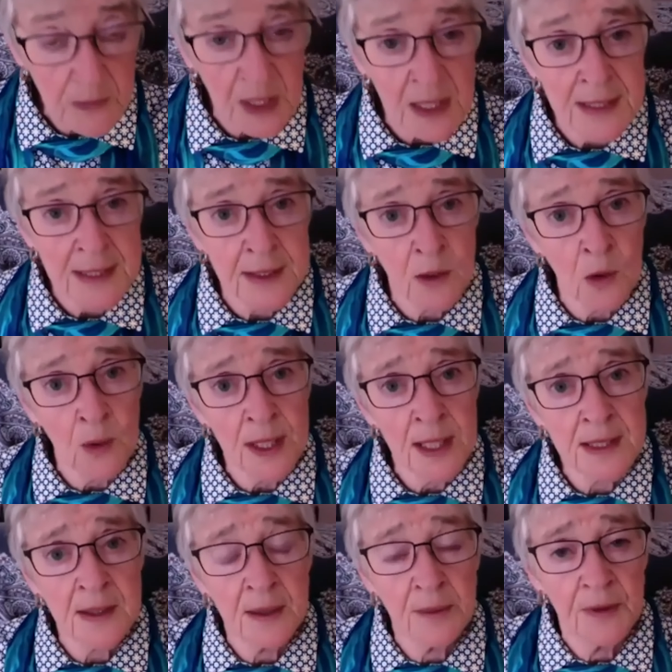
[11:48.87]
So it's
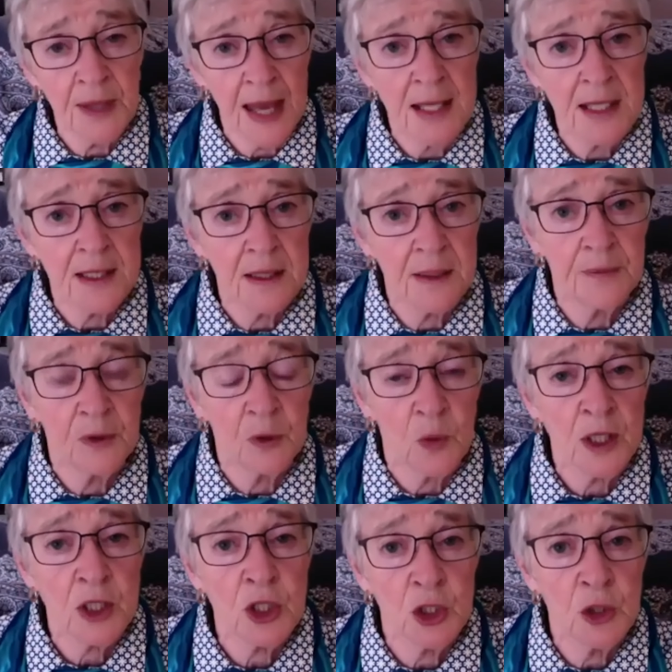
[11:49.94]
the Andy, the, the
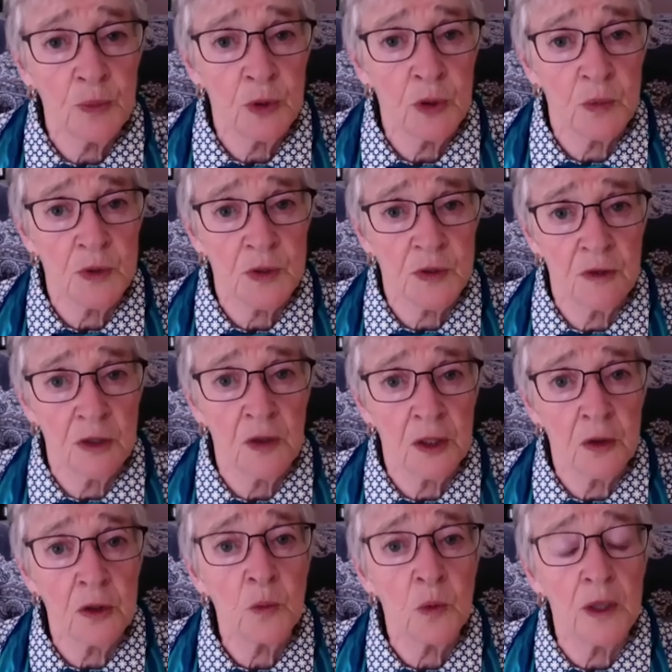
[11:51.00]
question you put was a very
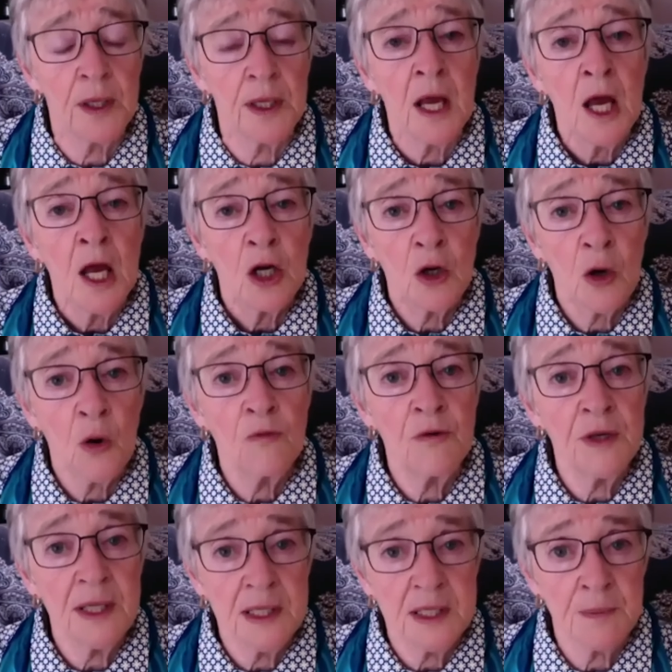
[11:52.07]
good one. COVID
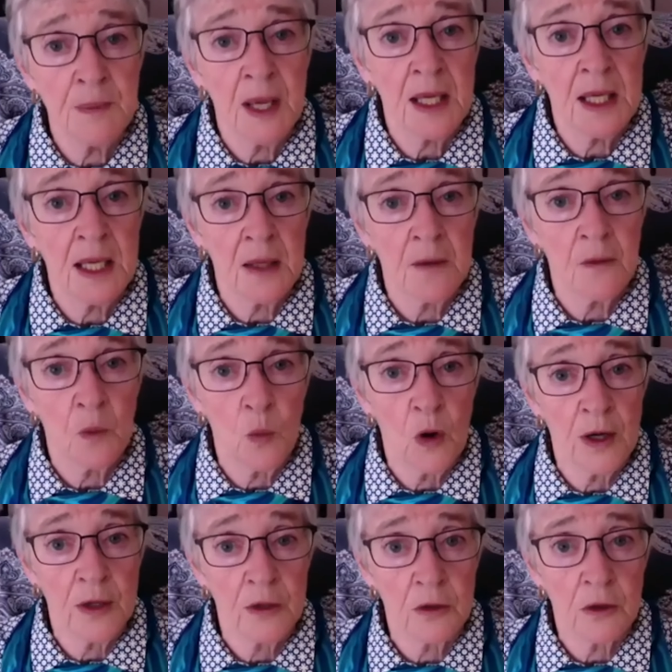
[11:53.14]
is making the
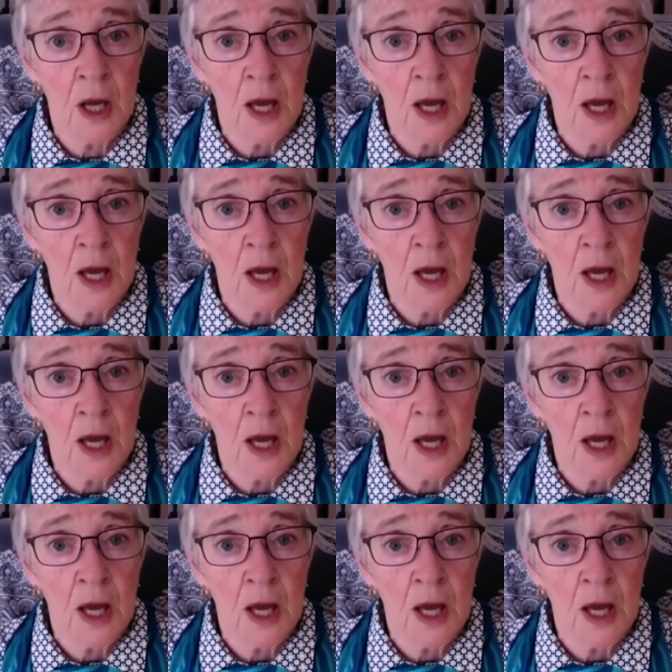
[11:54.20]
water,